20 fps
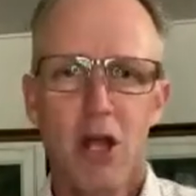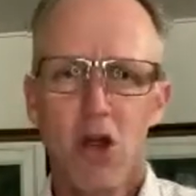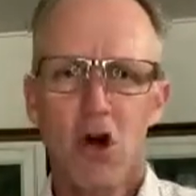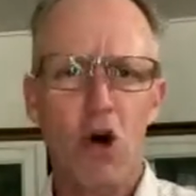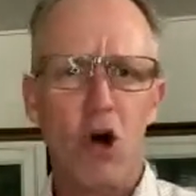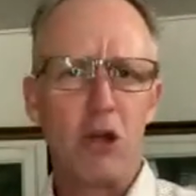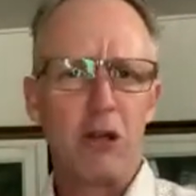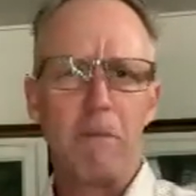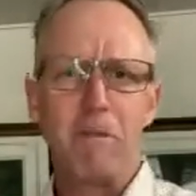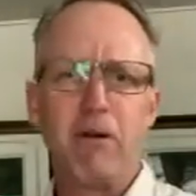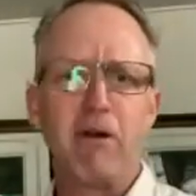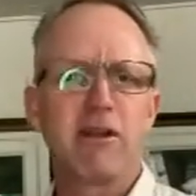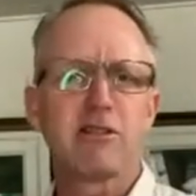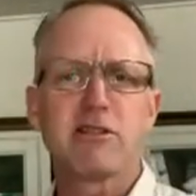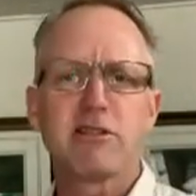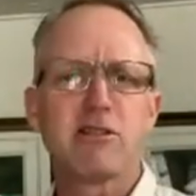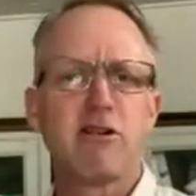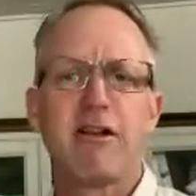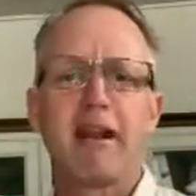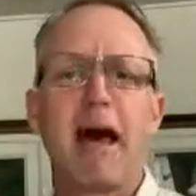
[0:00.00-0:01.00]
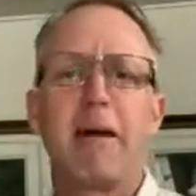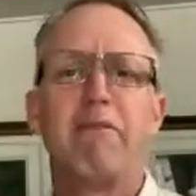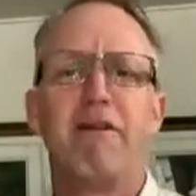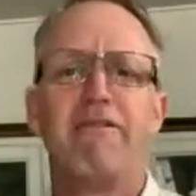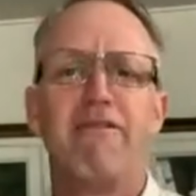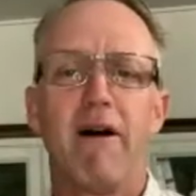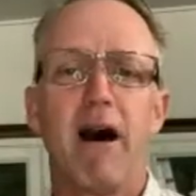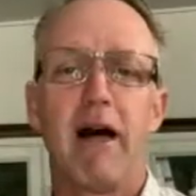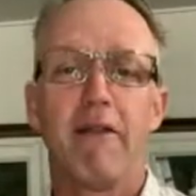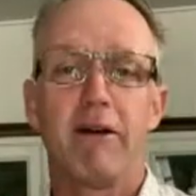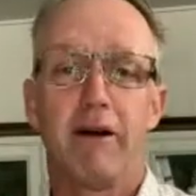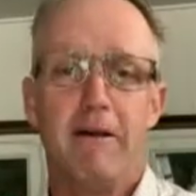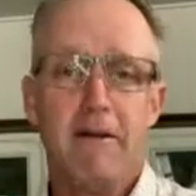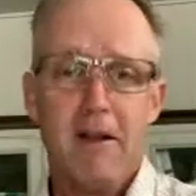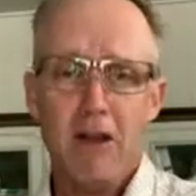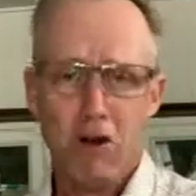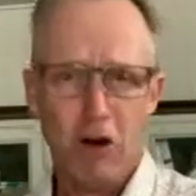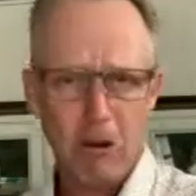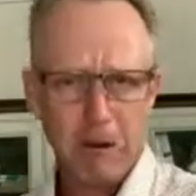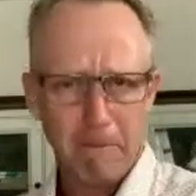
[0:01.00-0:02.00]
All the pressure's on Abba Father.
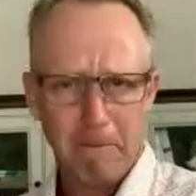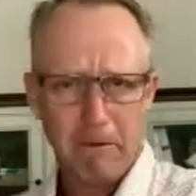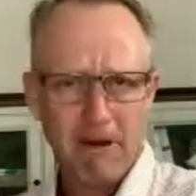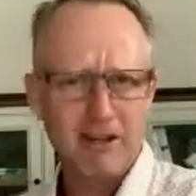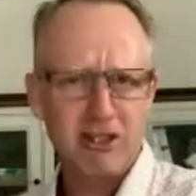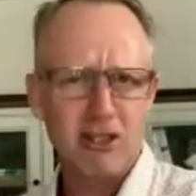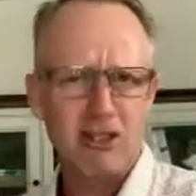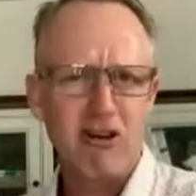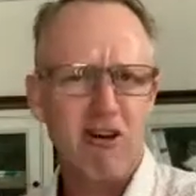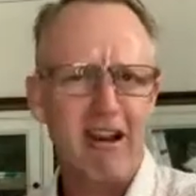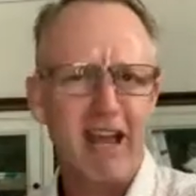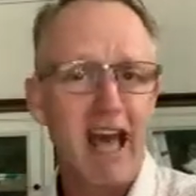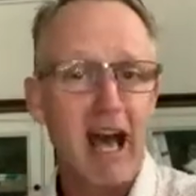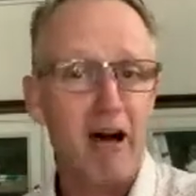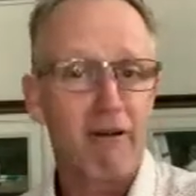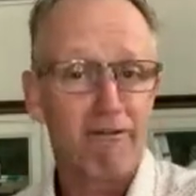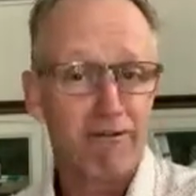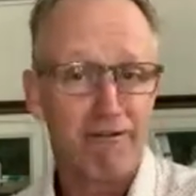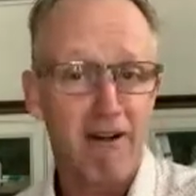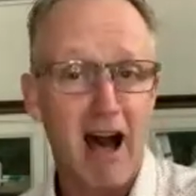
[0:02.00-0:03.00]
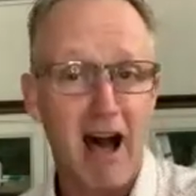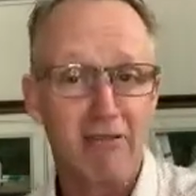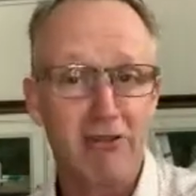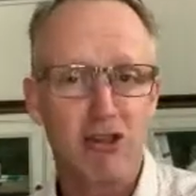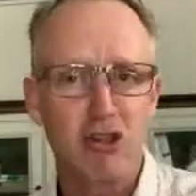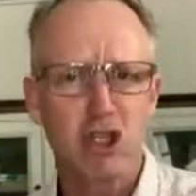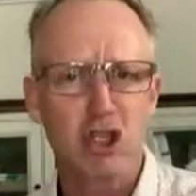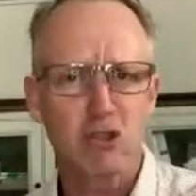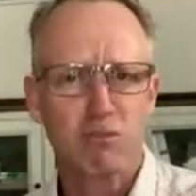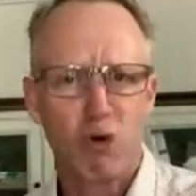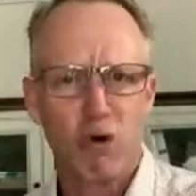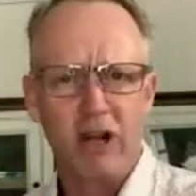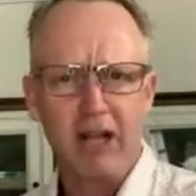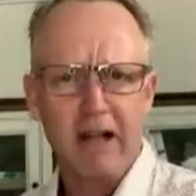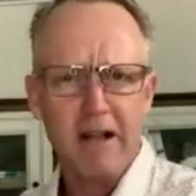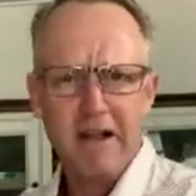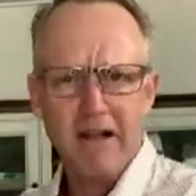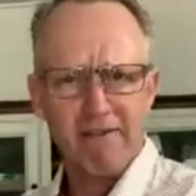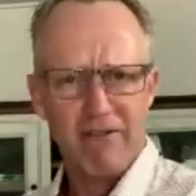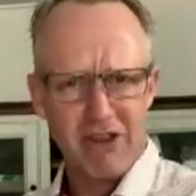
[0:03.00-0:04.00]
All the pressure's on our Father this
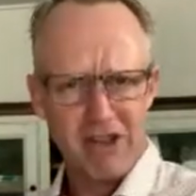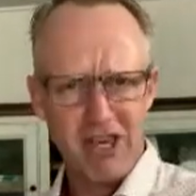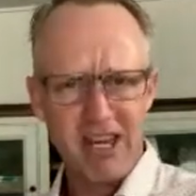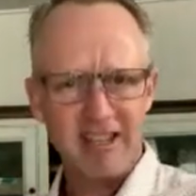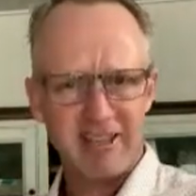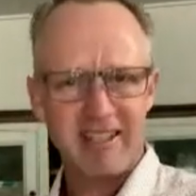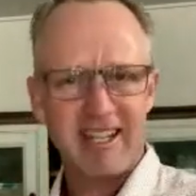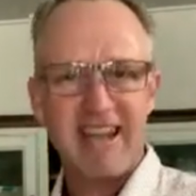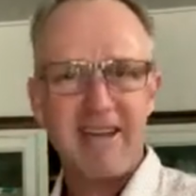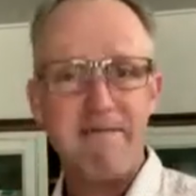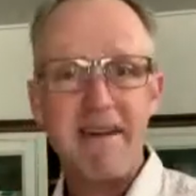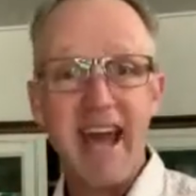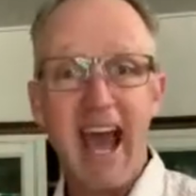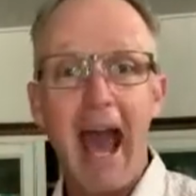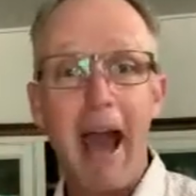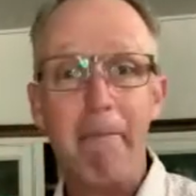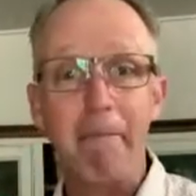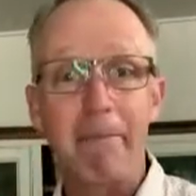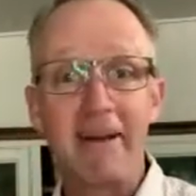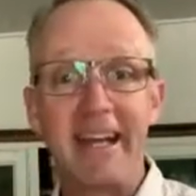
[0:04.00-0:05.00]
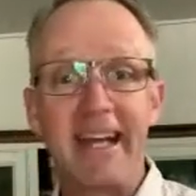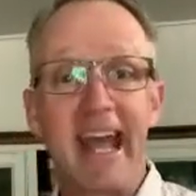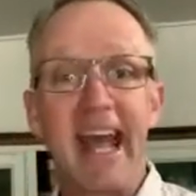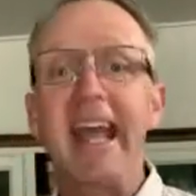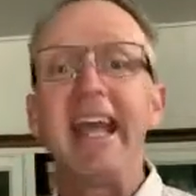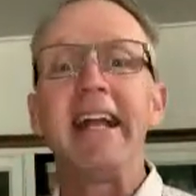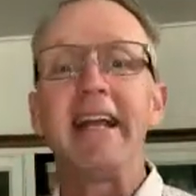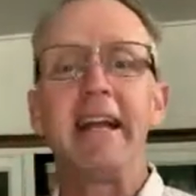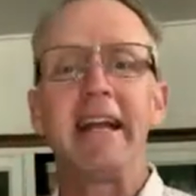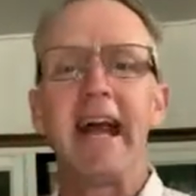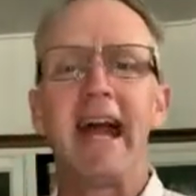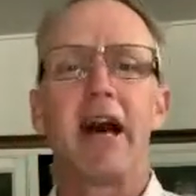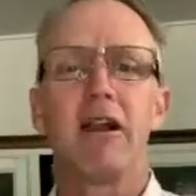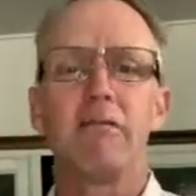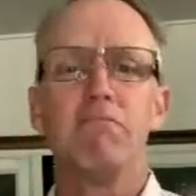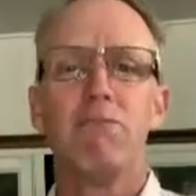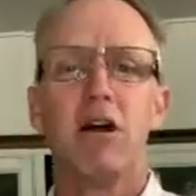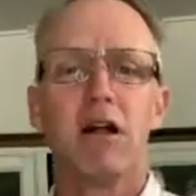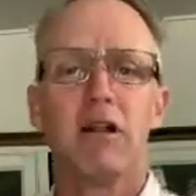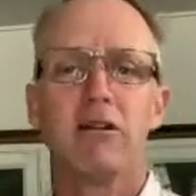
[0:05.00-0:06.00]
morning. For this to be happening in and out
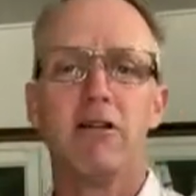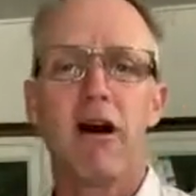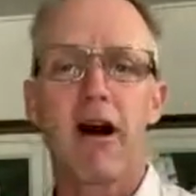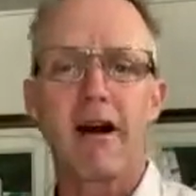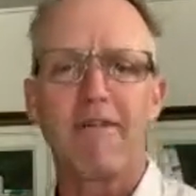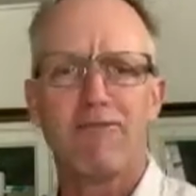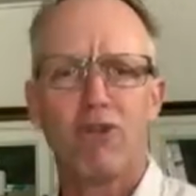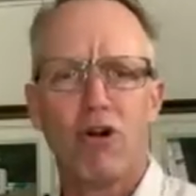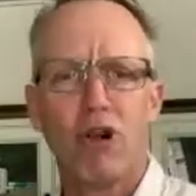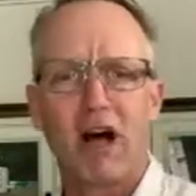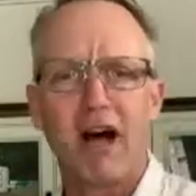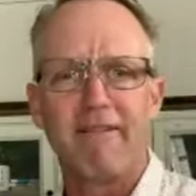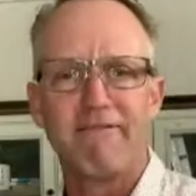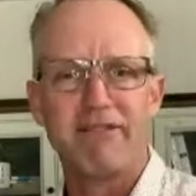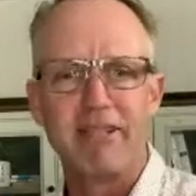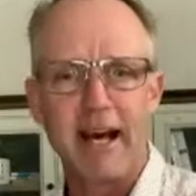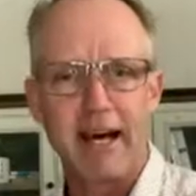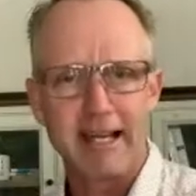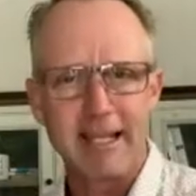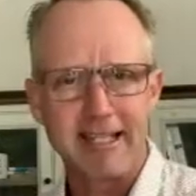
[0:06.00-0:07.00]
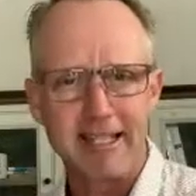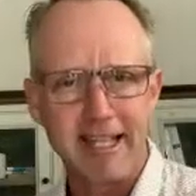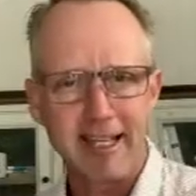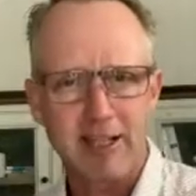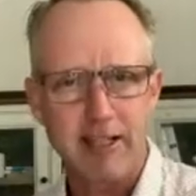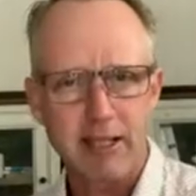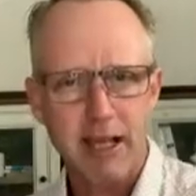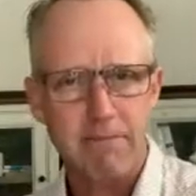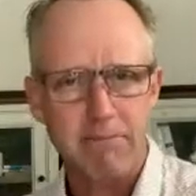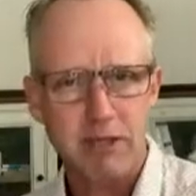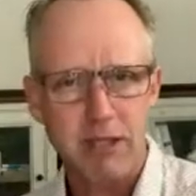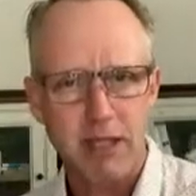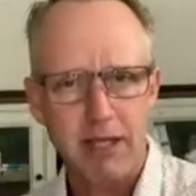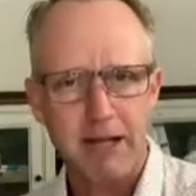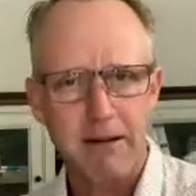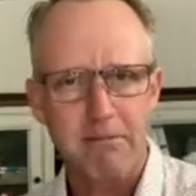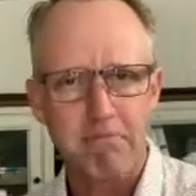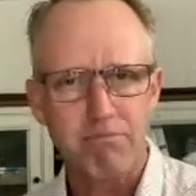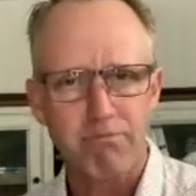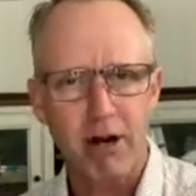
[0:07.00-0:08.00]
of my life, all I've done is accept it
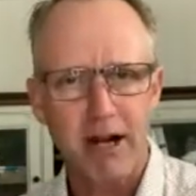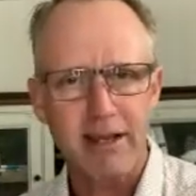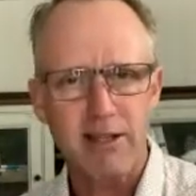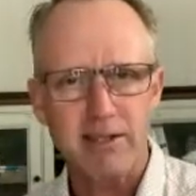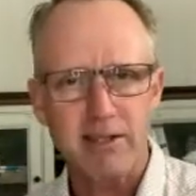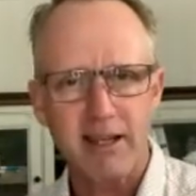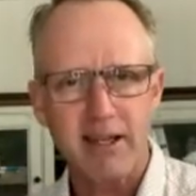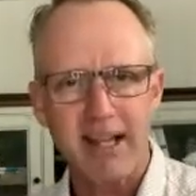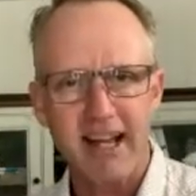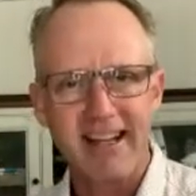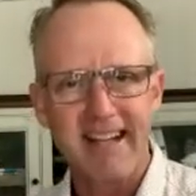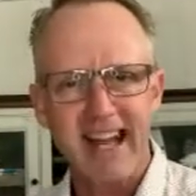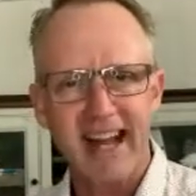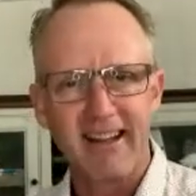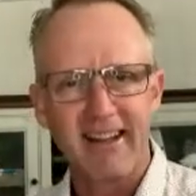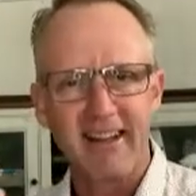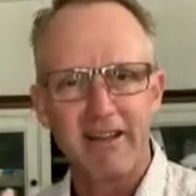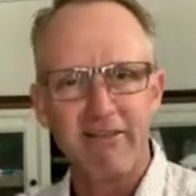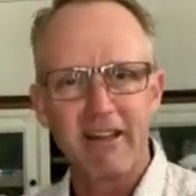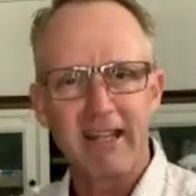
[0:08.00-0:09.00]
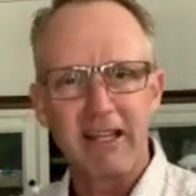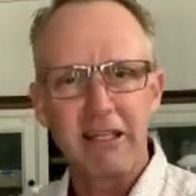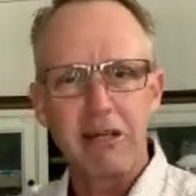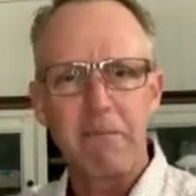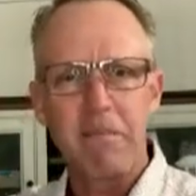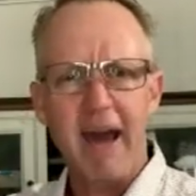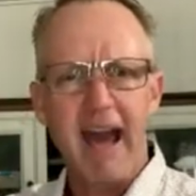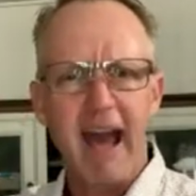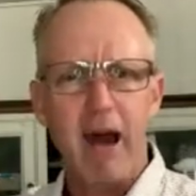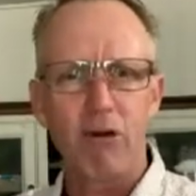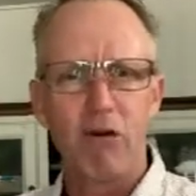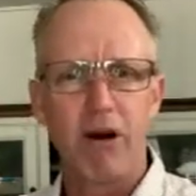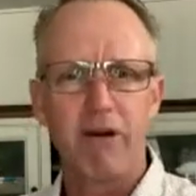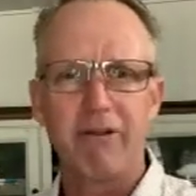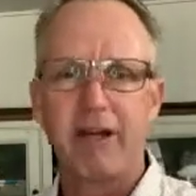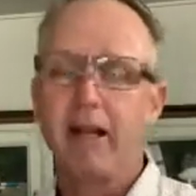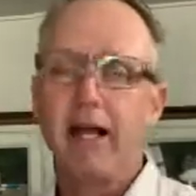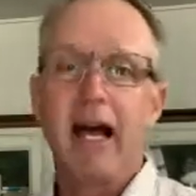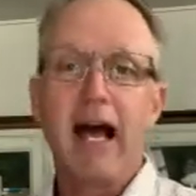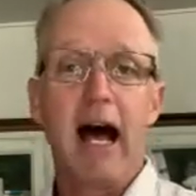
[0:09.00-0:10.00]
and embrace it and now living in the power of
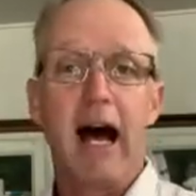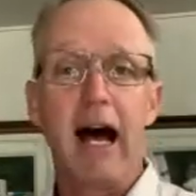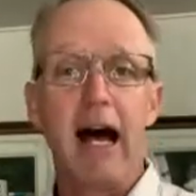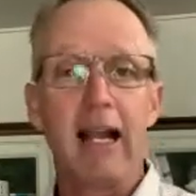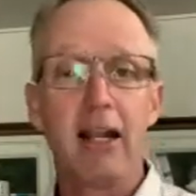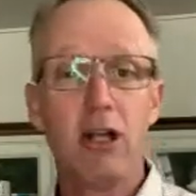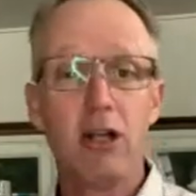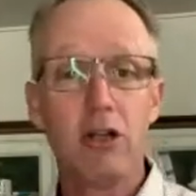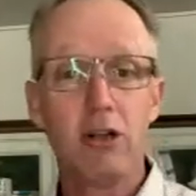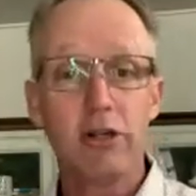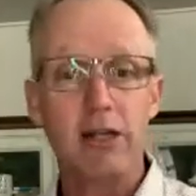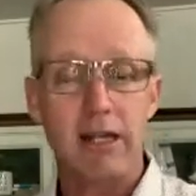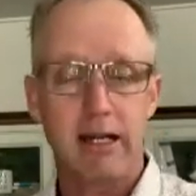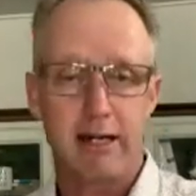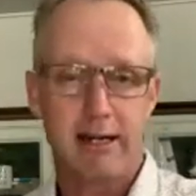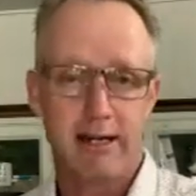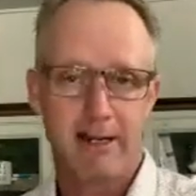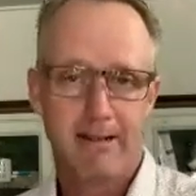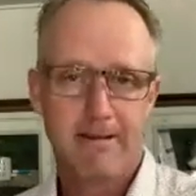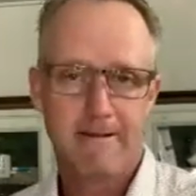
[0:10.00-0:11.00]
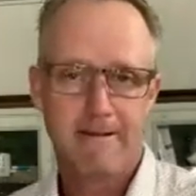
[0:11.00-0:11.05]
it. Hallelujah.